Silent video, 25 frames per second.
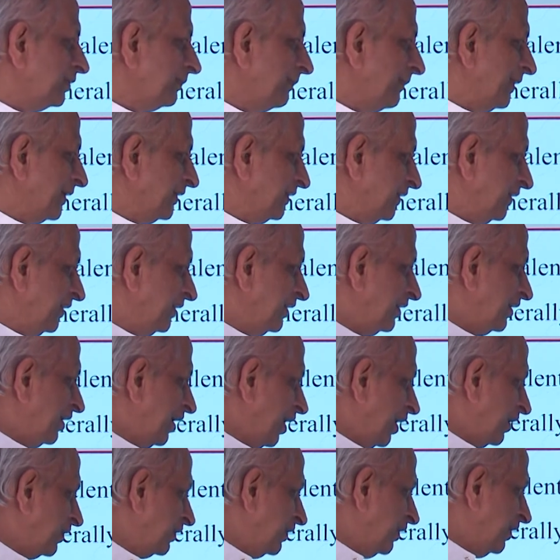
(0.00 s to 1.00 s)
but here
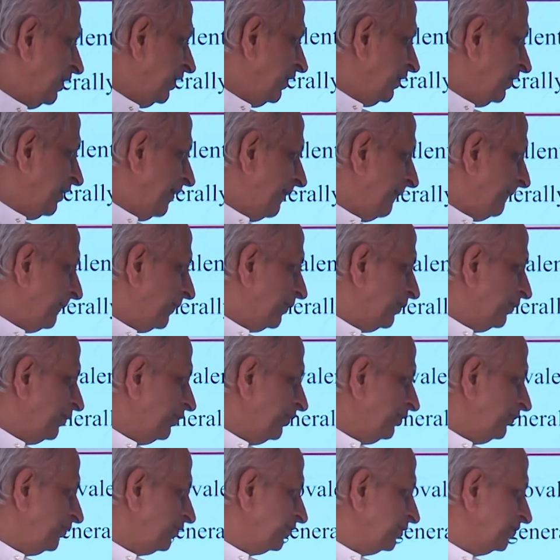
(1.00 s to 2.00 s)
organic
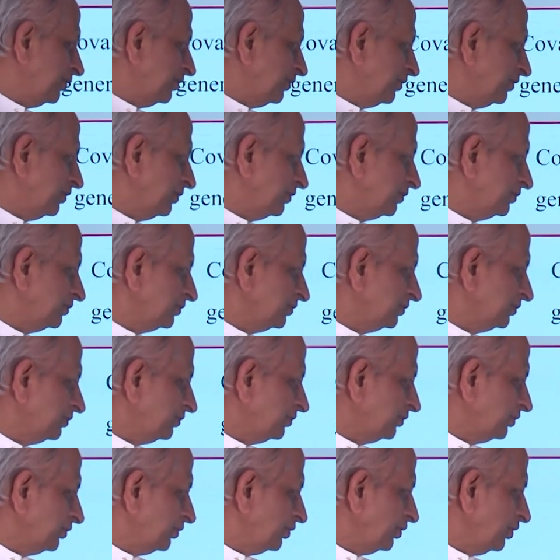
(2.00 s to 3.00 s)
compounds
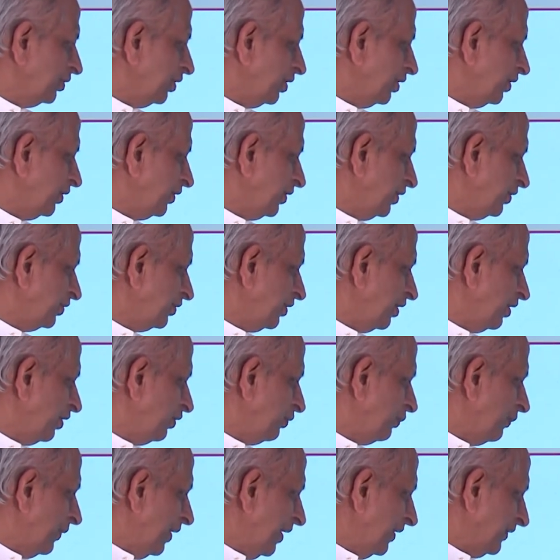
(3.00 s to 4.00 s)
do not dissolve
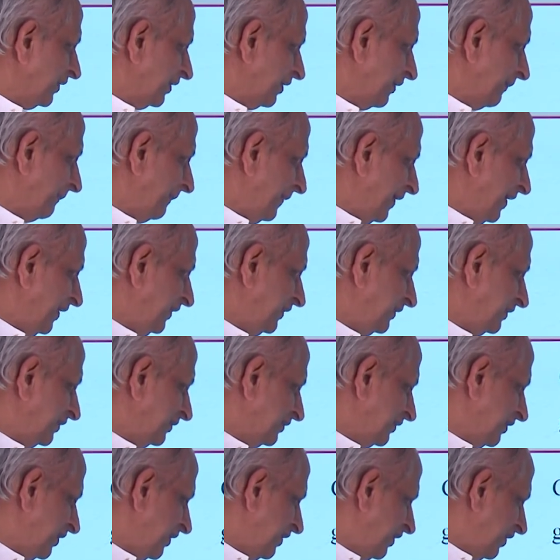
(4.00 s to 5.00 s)
in water, but
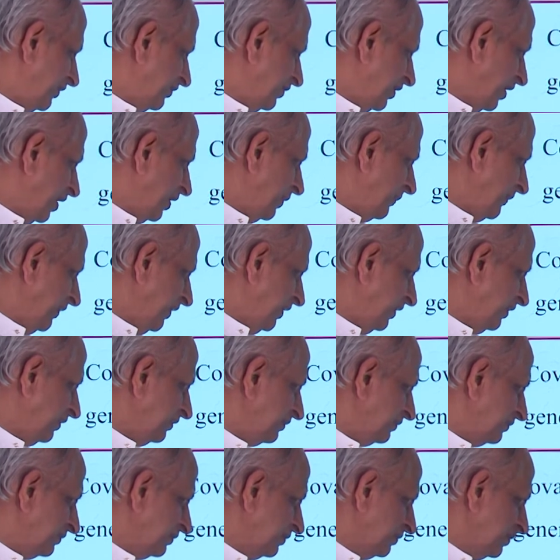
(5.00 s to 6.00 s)
they dissolve in
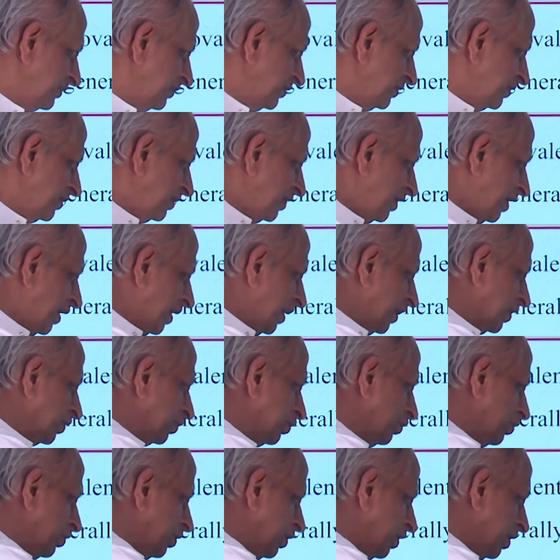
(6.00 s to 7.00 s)

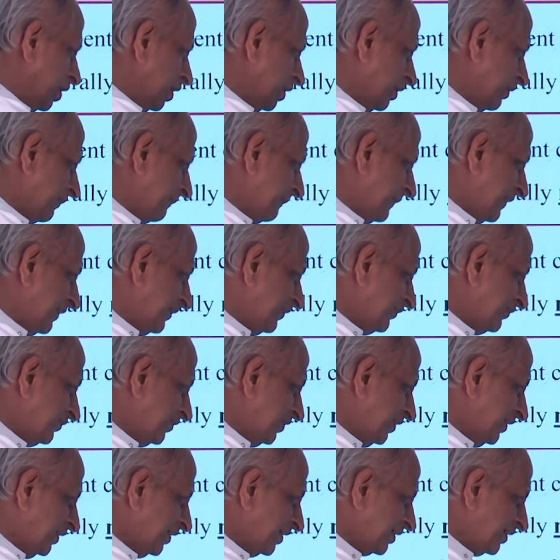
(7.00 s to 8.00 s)
alcohol or
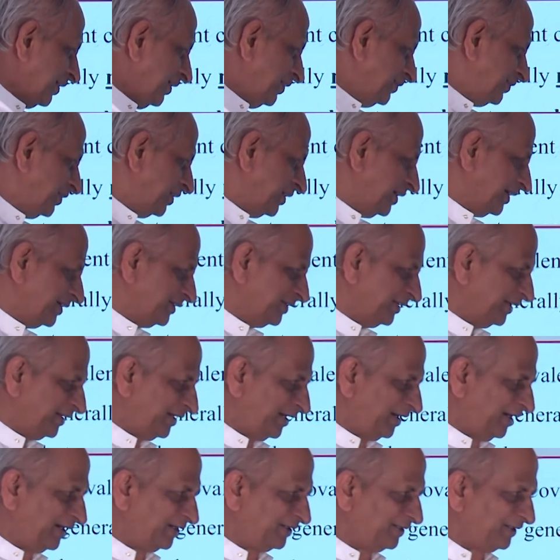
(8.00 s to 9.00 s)
benzene or ether,
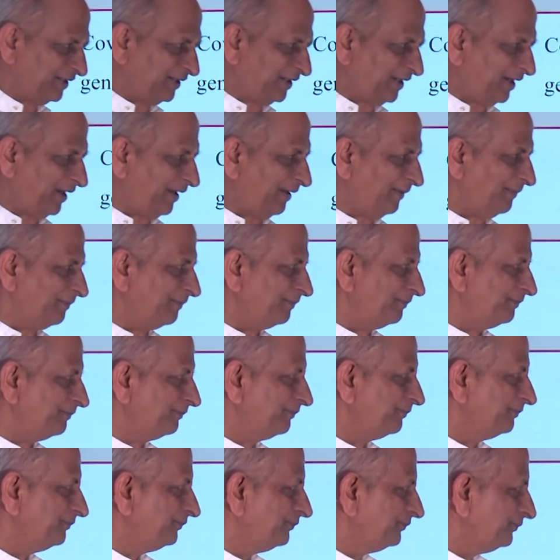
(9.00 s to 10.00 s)
etc., etc.
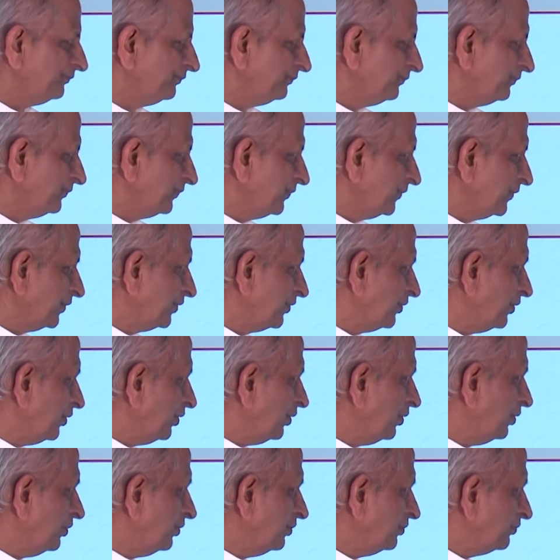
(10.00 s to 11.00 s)

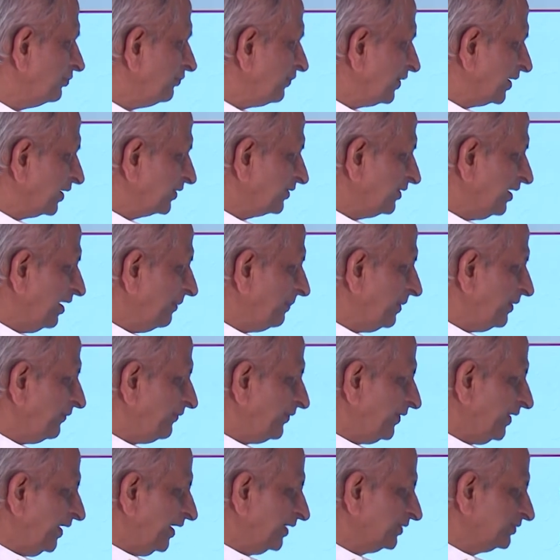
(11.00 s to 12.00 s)
So, for example, if
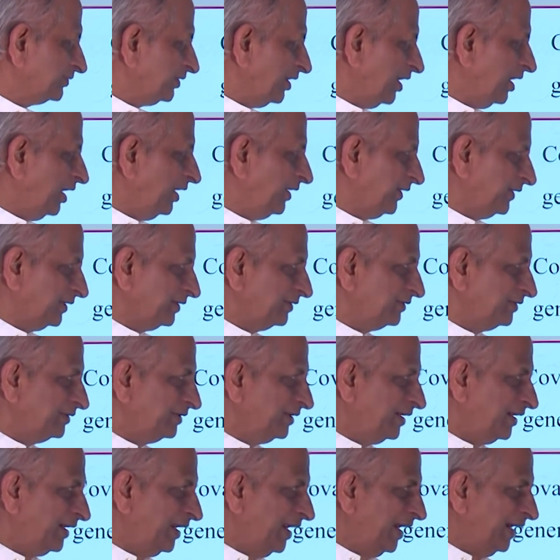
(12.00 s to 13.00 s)
you take salt
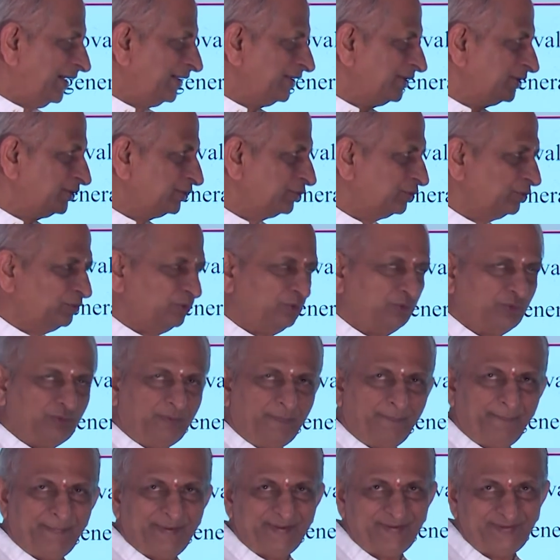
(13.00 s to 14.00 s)
and add it to
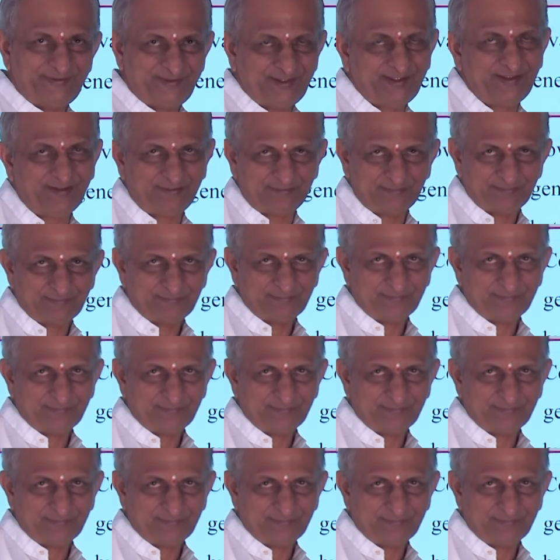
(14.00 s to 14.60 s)
benzene,